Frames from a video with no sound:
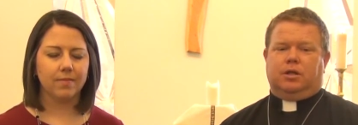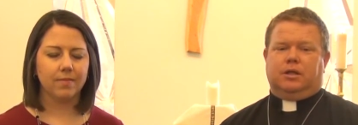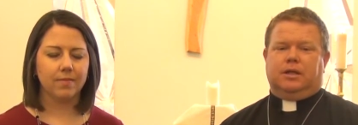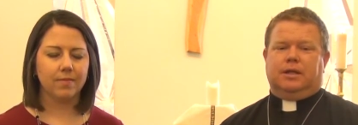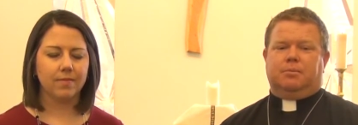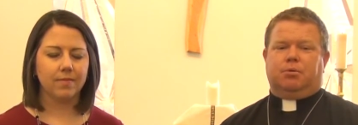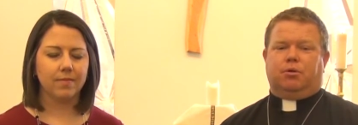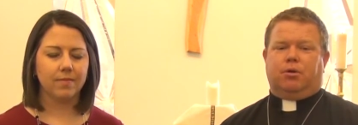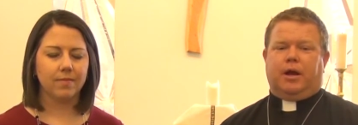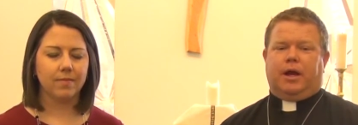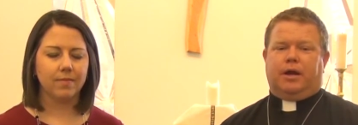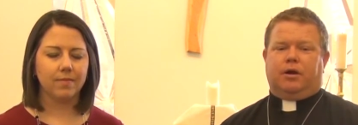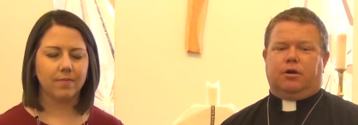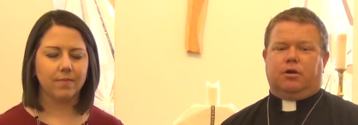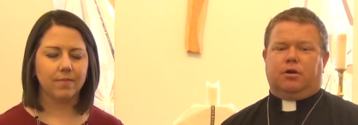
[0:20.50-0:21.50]

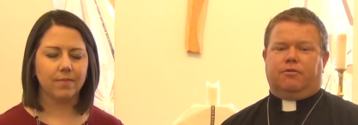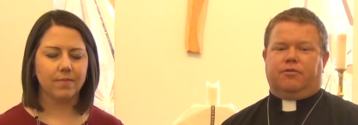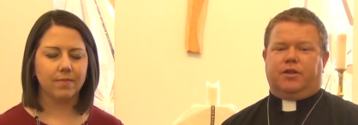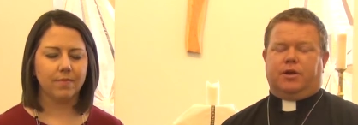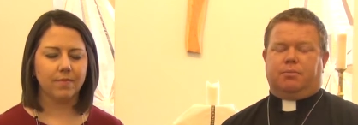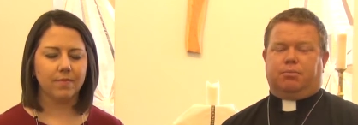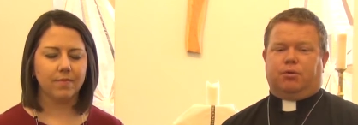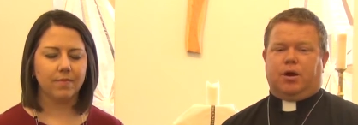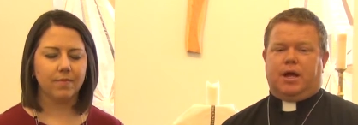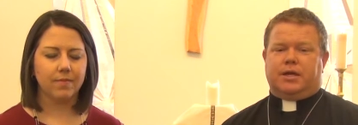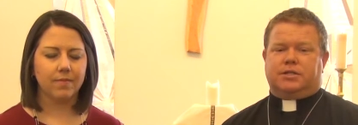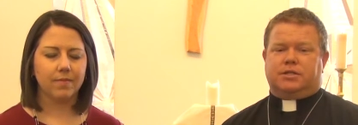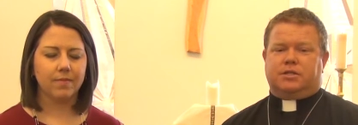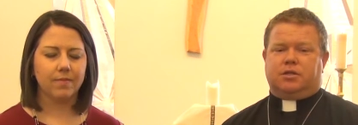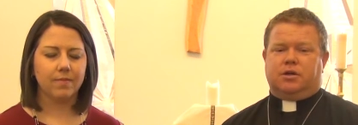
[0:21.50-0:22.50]
Speaker 1: liberator of the
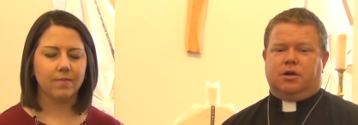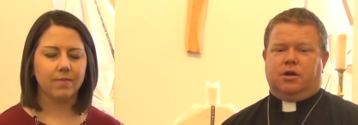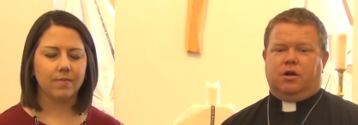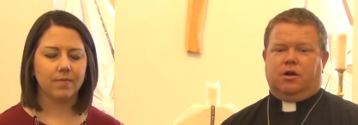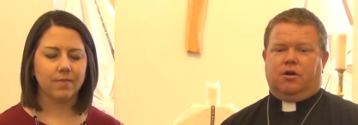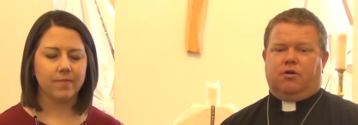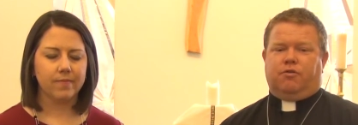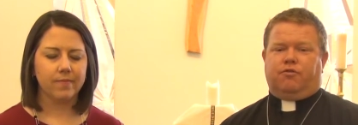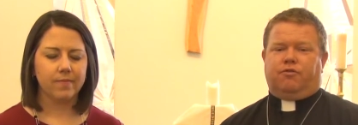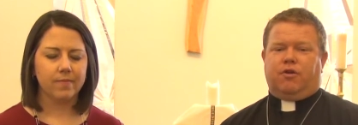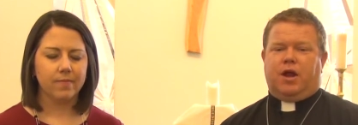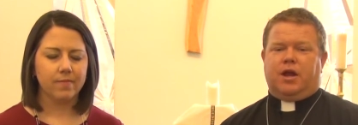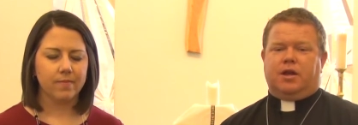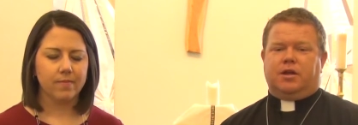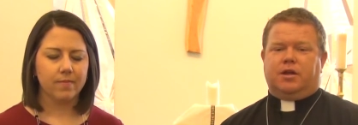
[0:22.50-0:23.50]
oppressed,
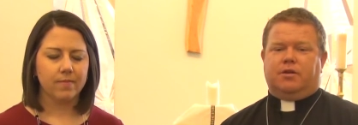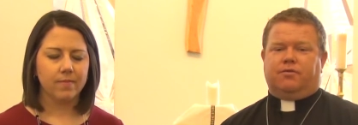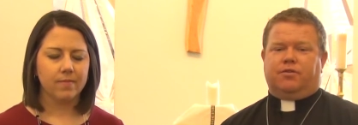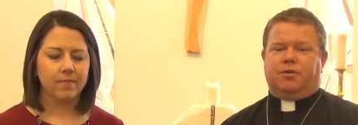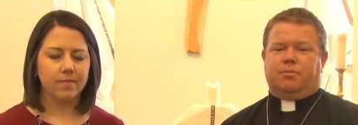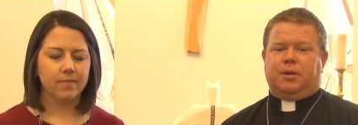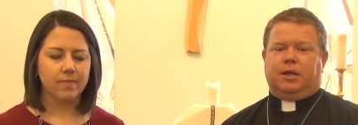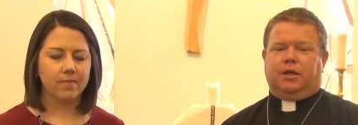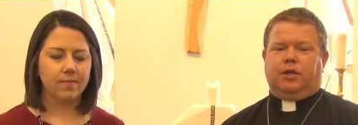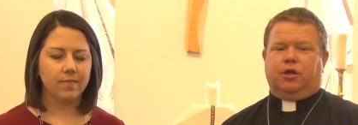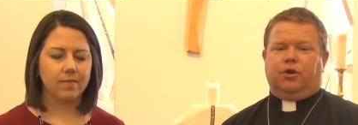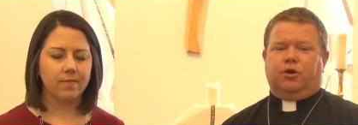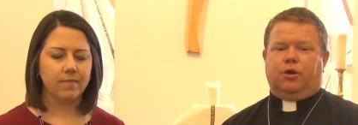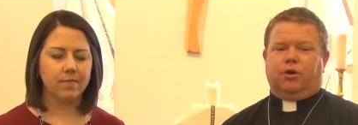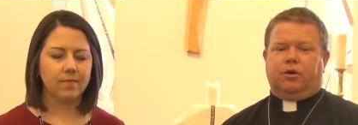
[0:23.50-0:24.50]
friend of the
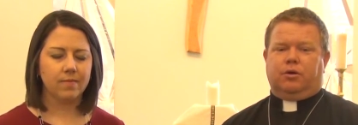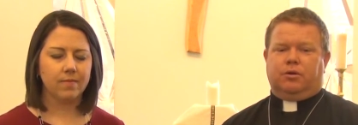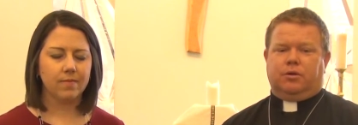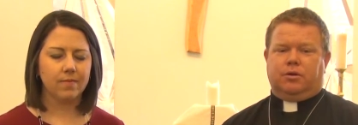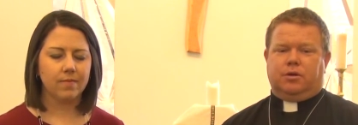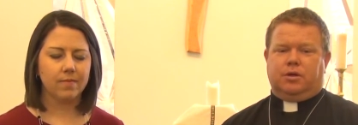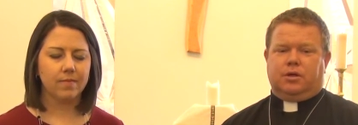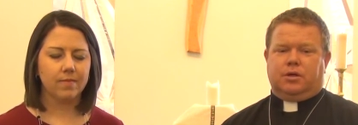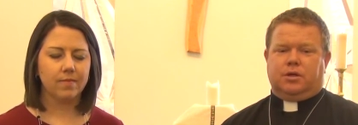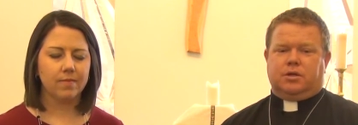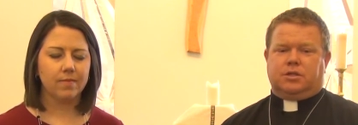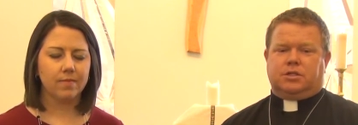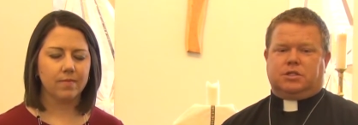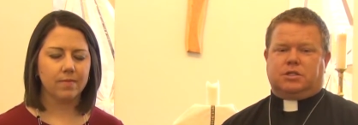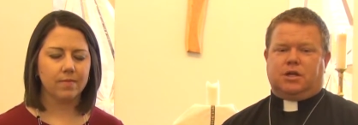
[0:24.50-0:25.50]
Minjung,
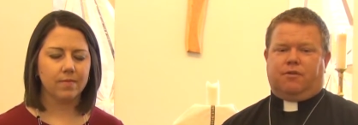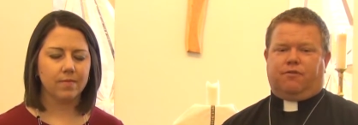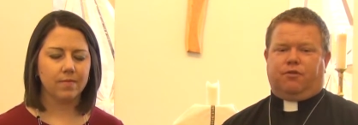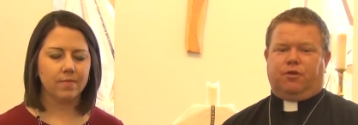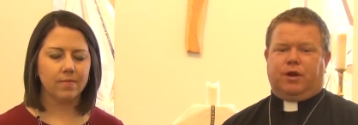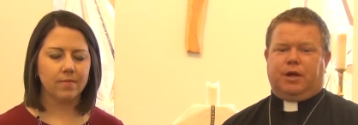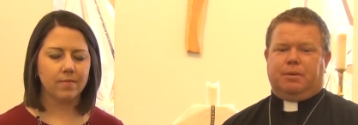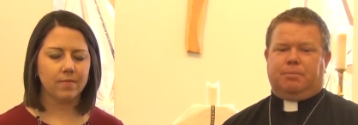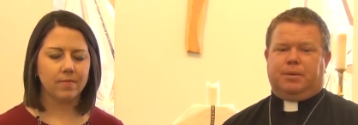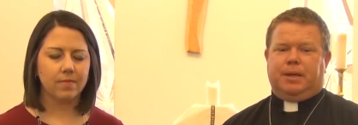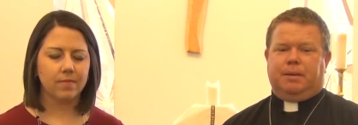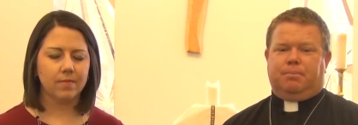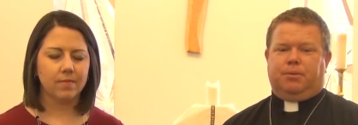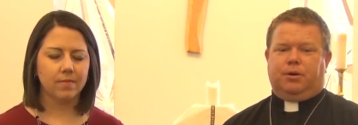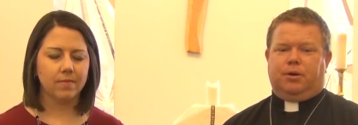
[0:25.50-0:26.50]
suffering
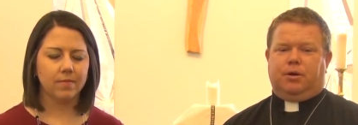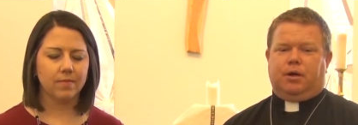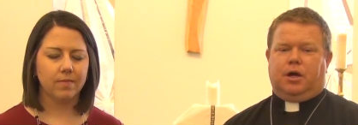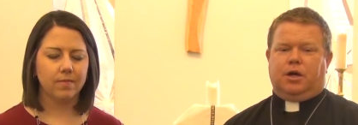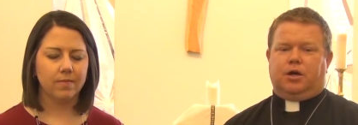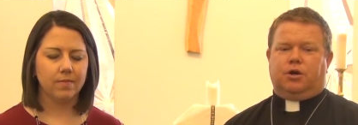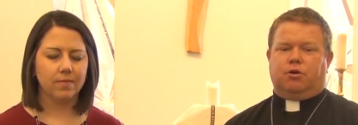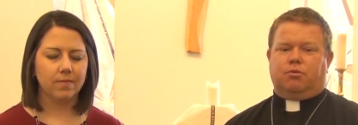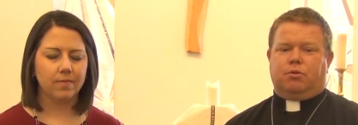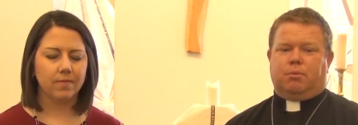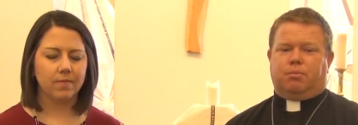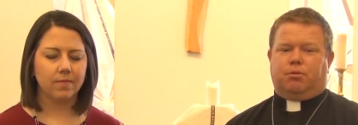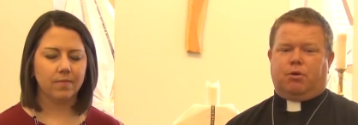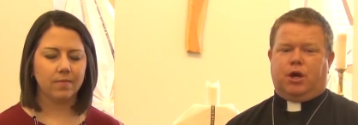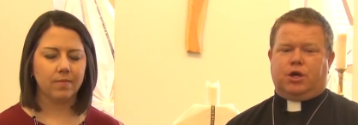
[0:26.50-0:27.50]
people under
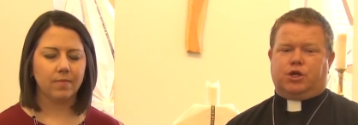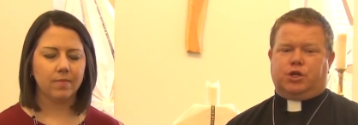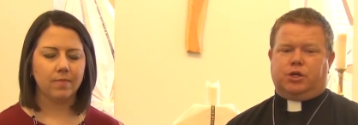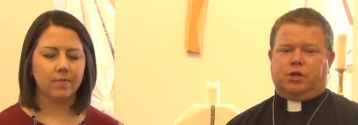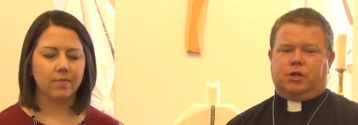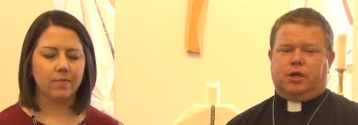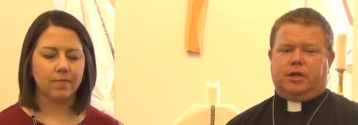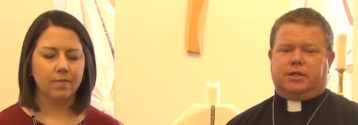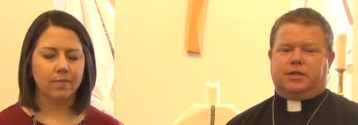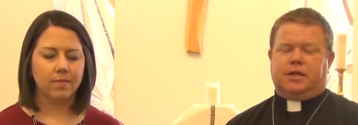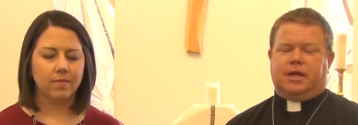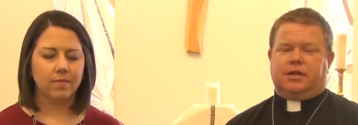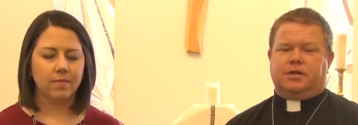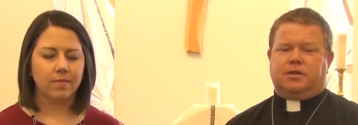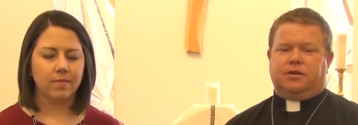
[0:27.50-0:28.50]
repression,
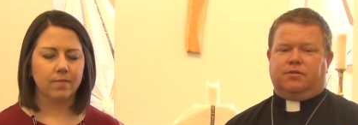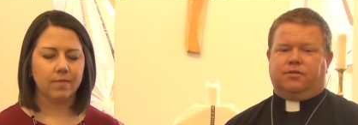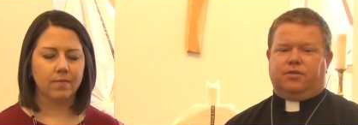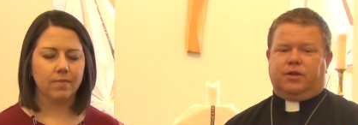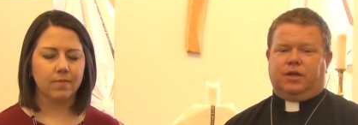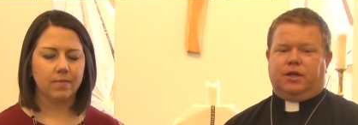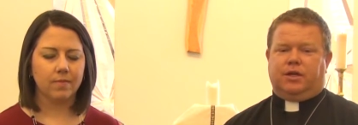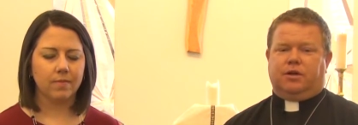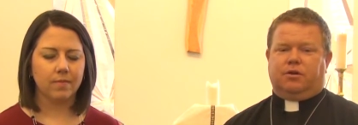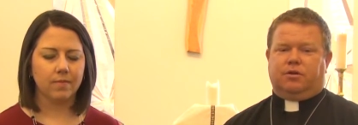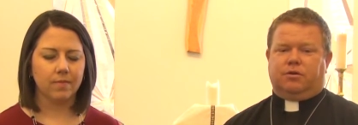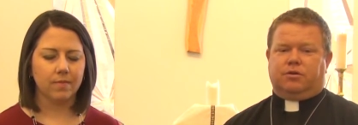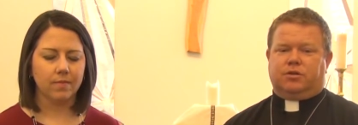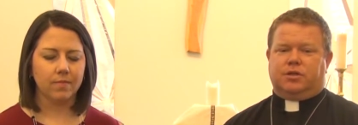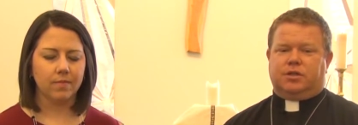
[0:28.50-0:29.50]
attentive
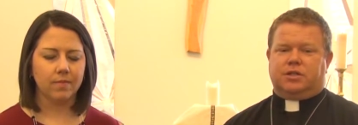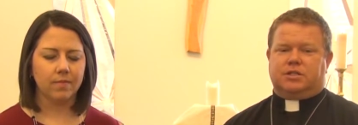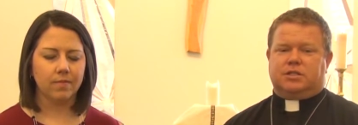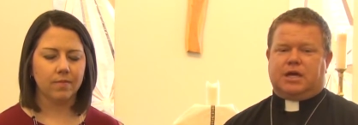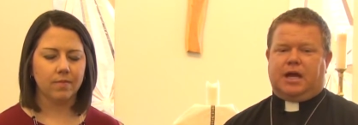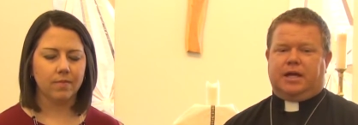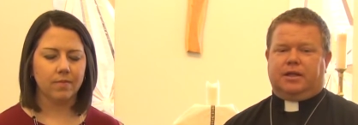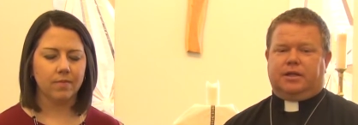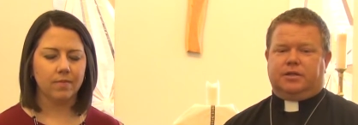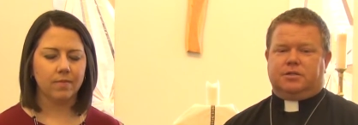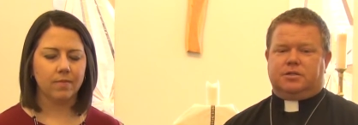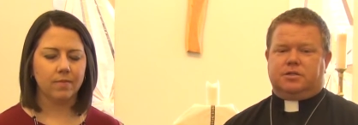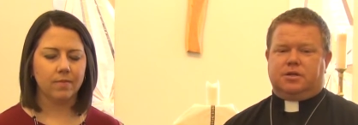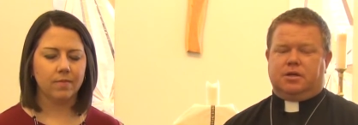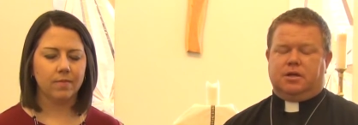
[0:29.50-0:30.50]
ear to the
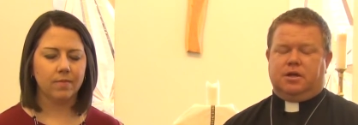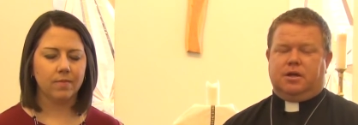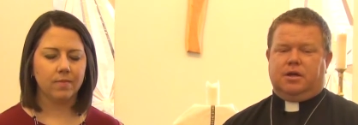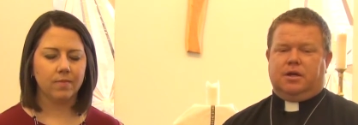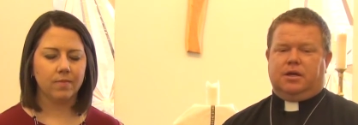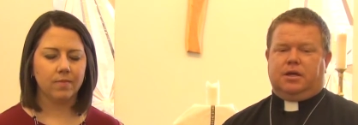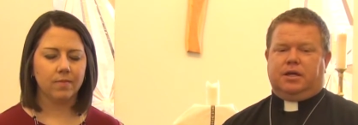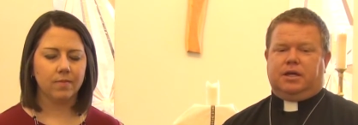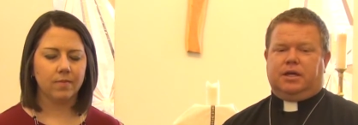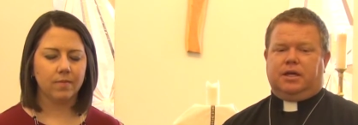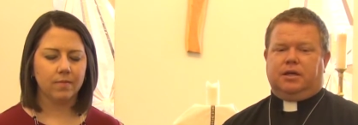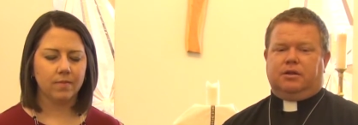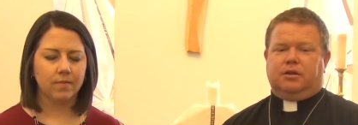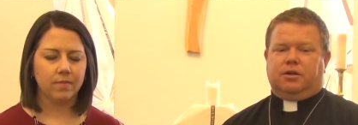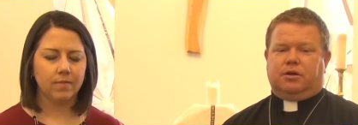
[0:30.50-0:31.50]
silenced
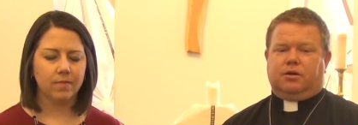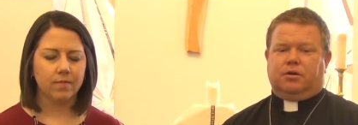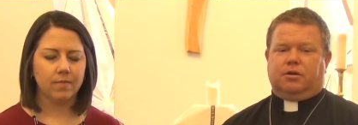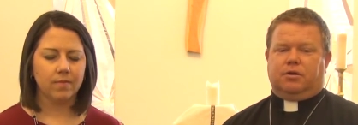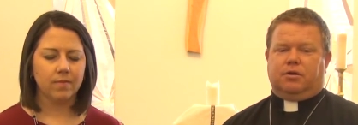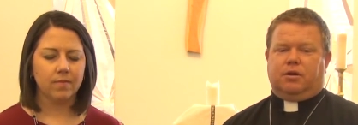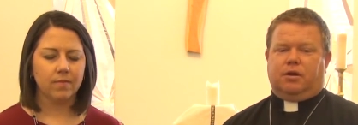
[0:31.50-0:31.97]
healer